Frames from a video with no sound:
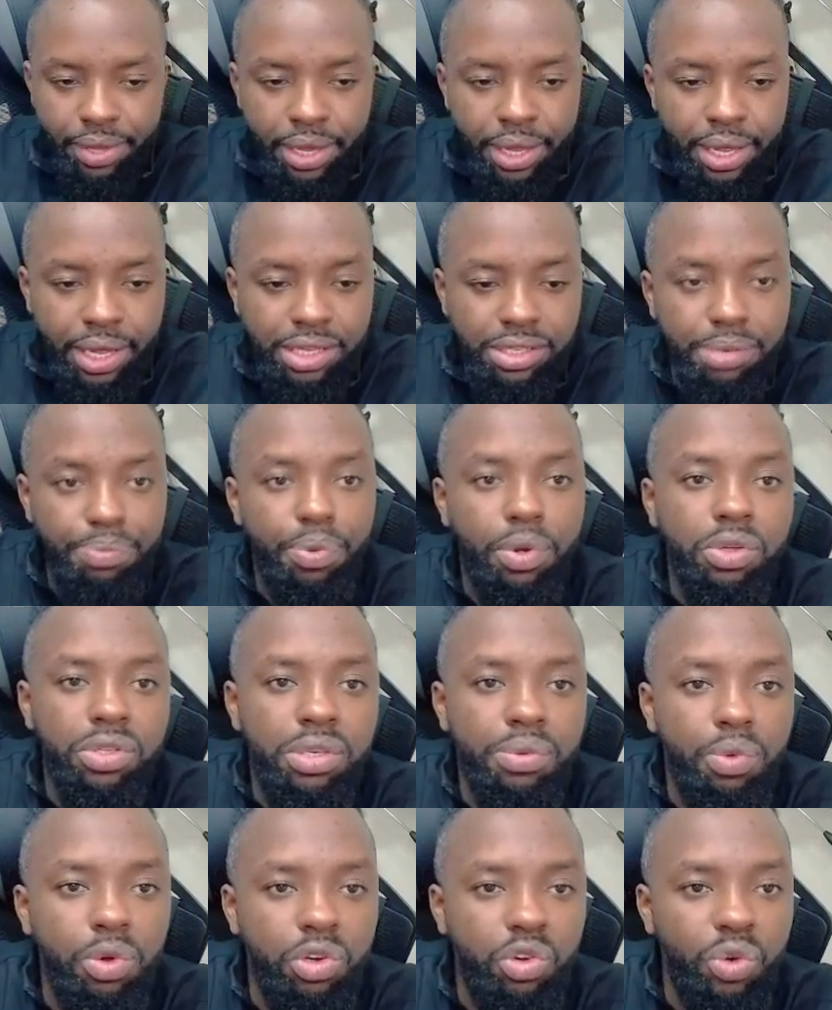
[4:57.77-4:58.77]
as a
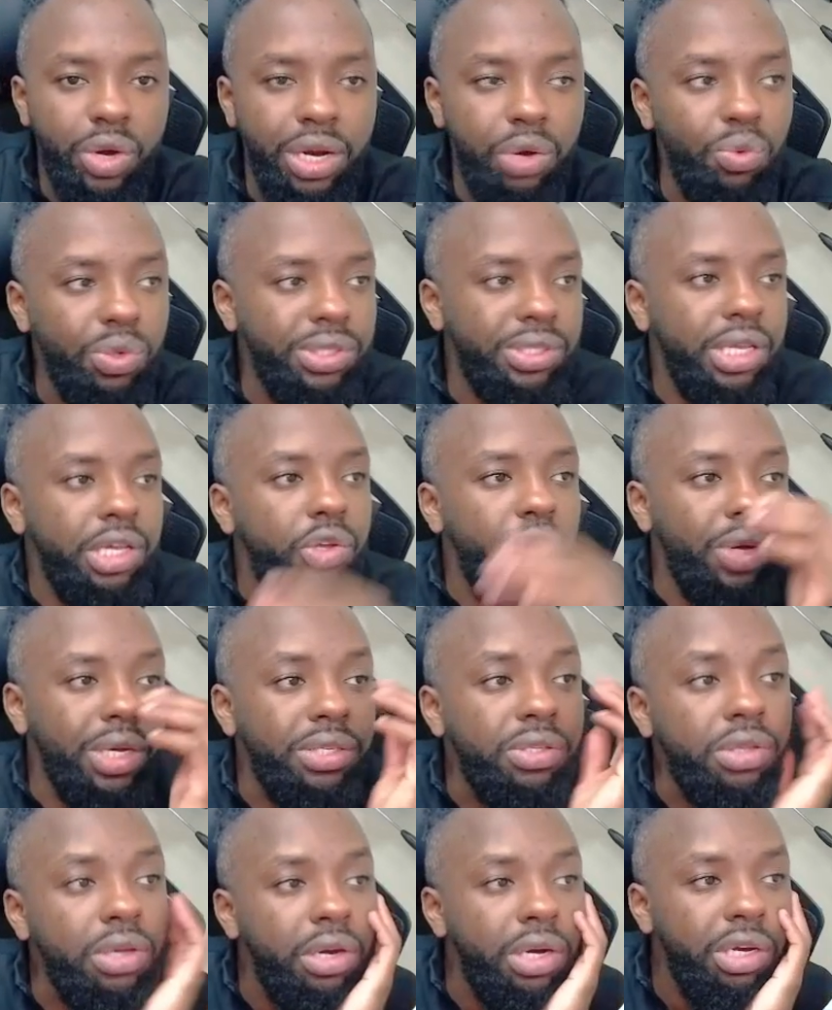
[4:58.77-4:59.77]
possible trade was the
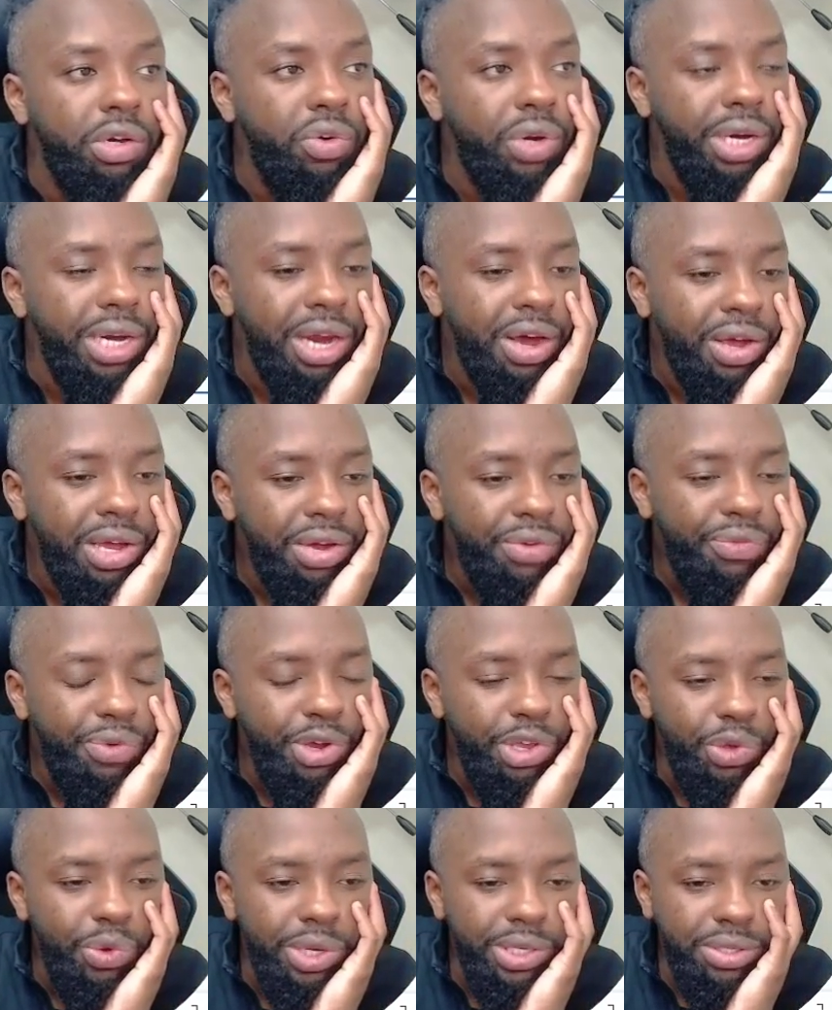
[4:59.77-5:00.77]
US 30 trade. Now here
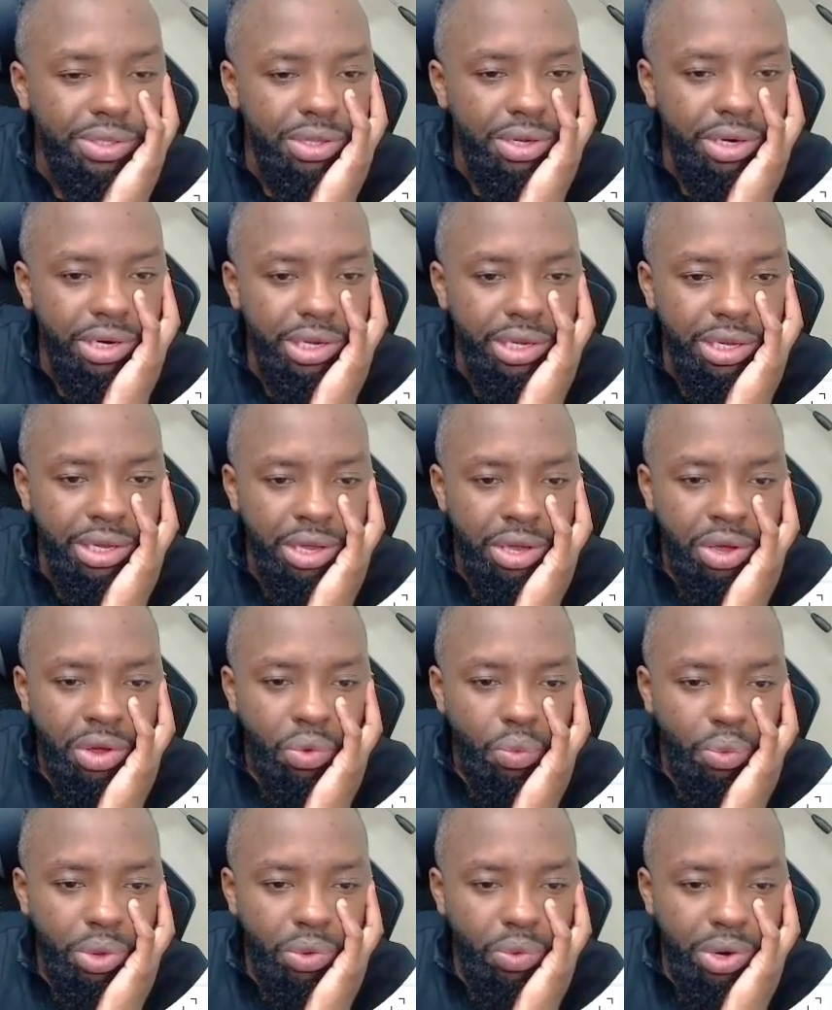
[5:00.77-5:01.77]
for US 30,
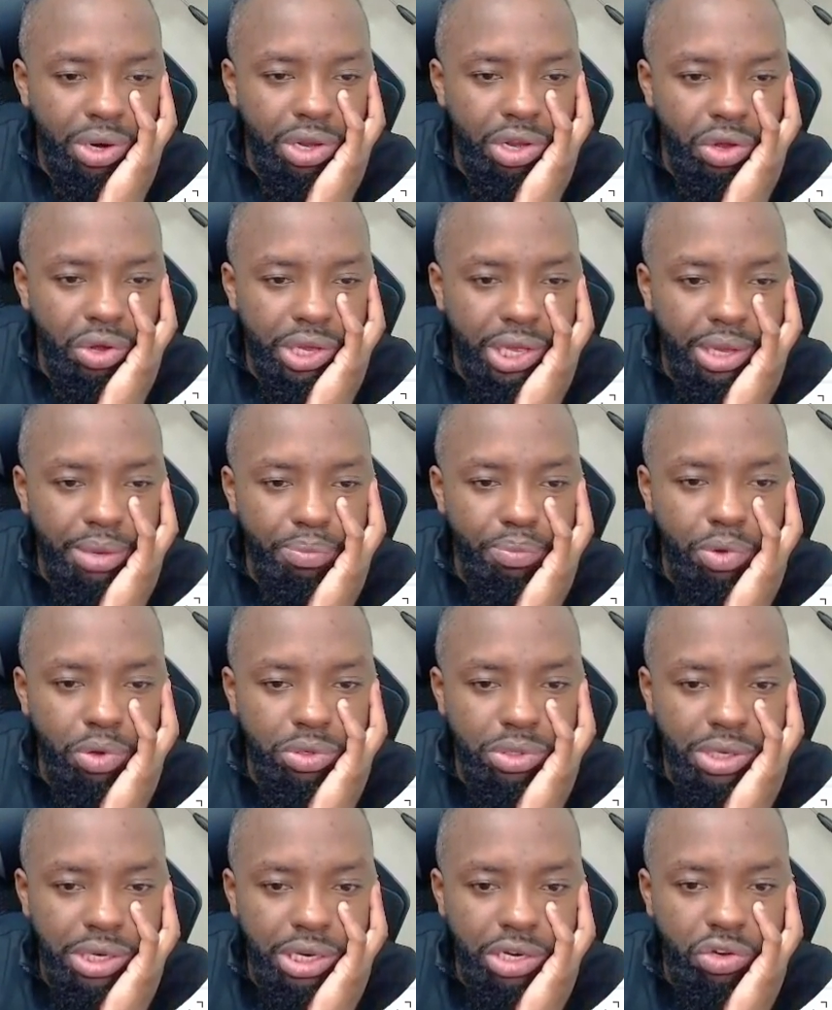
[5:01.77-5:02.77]
we were looking
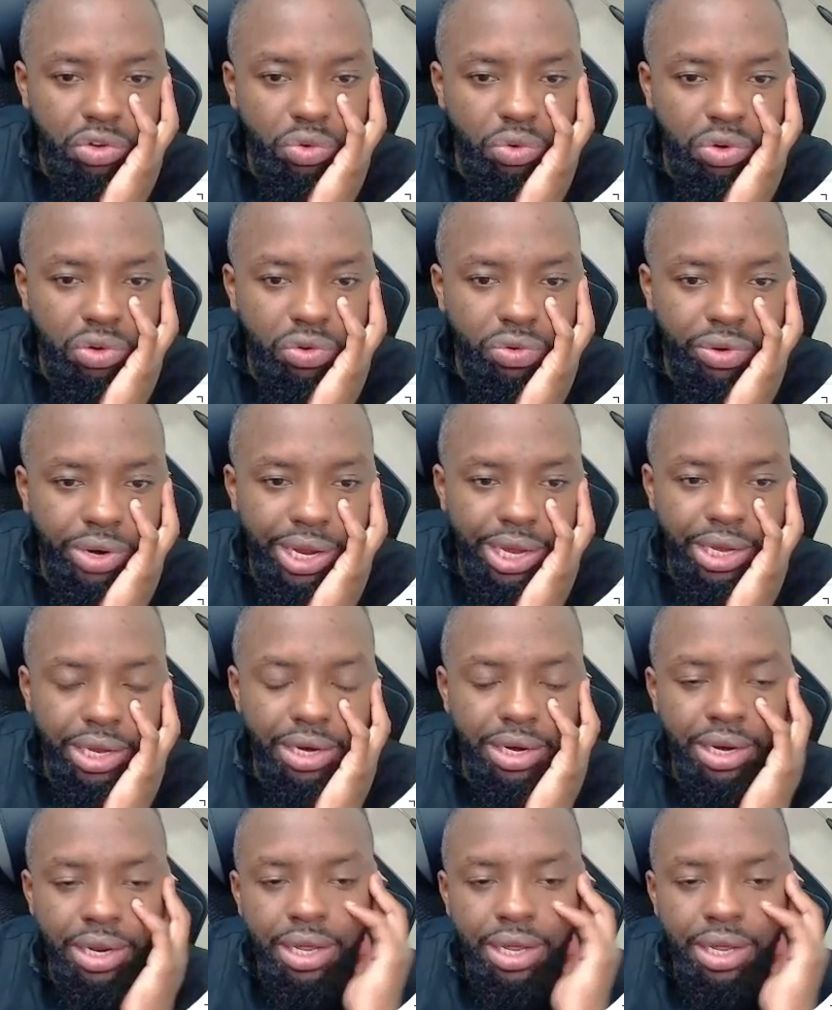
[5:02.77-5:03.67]
mostly to trade